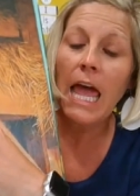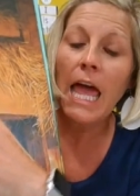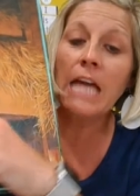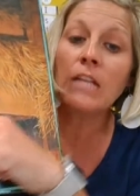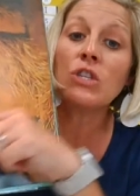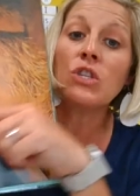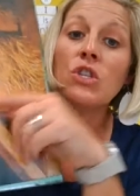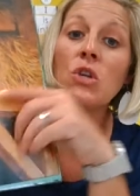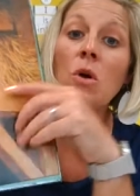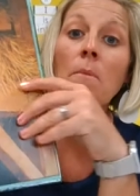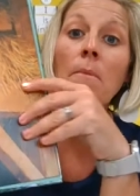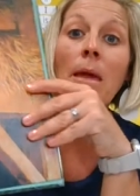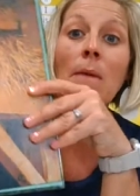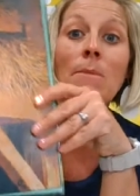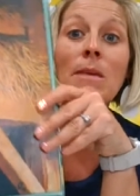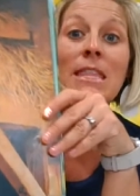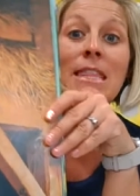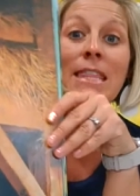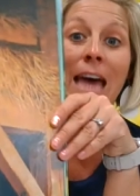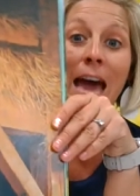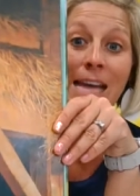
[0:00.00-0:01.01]
And so
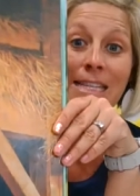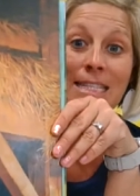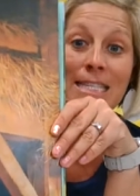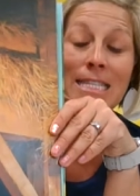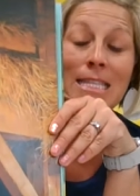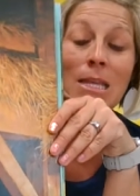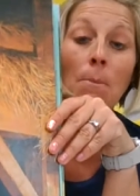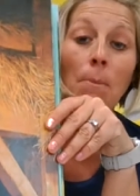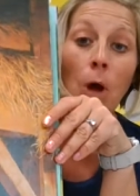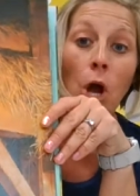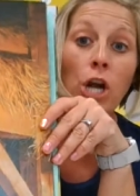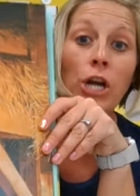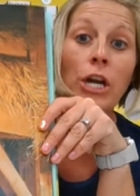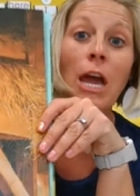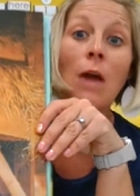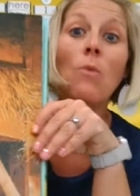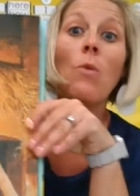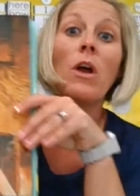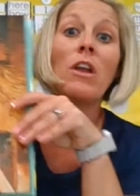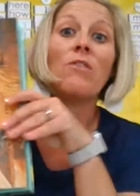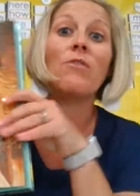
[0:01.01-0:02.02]
maybe that's the part
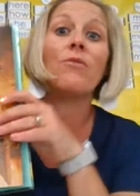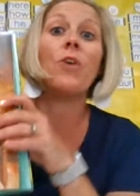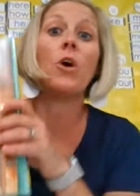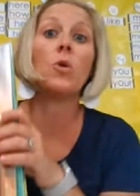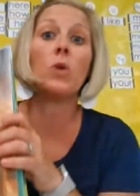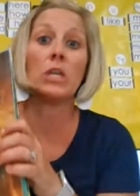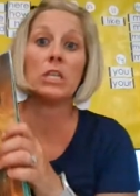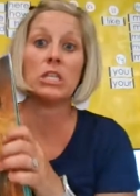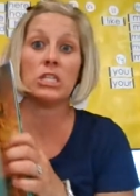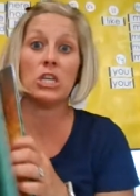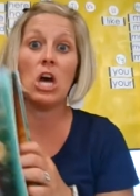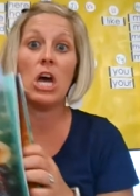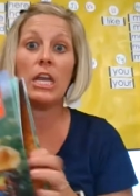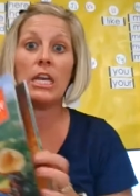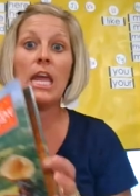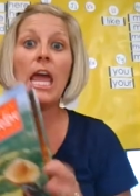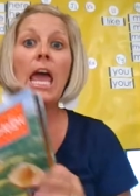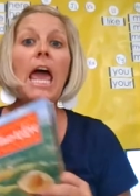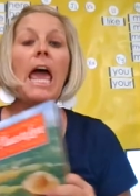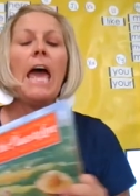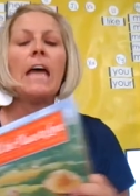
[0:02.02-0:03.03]
I want to focus
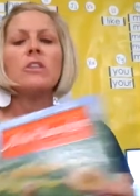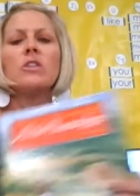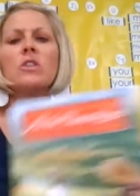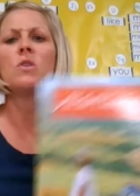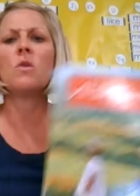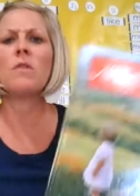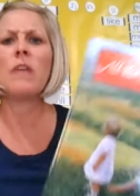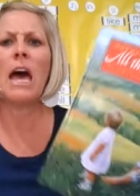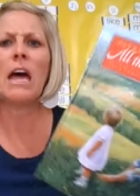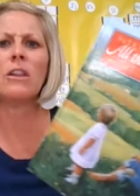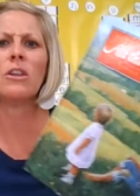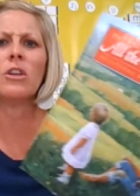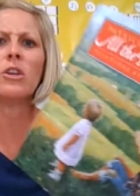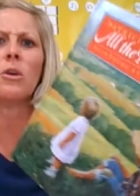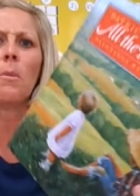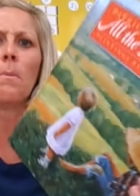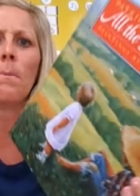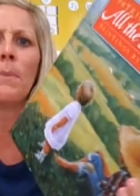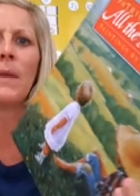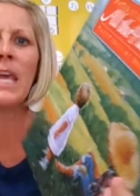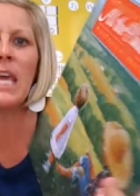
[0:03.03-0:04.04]
on. And so that
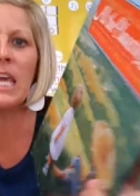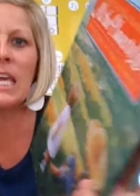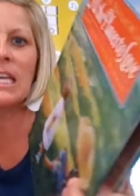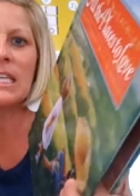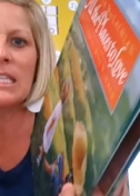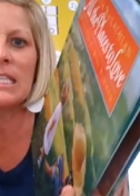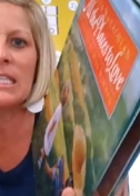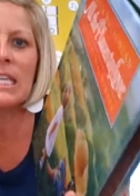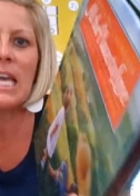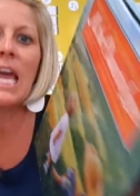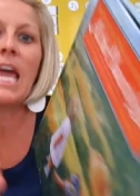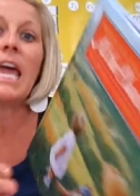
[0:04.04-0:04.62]
little piece